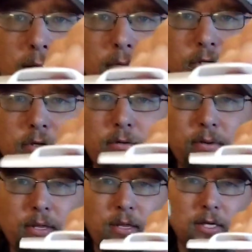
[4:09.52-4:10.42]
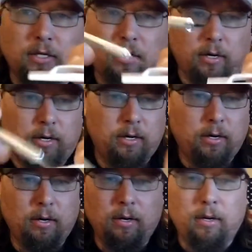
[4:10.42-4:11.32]
plan was to do it with this hood,
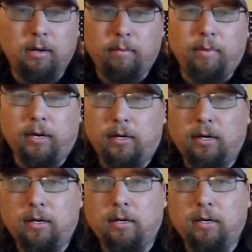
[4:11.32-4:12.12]
but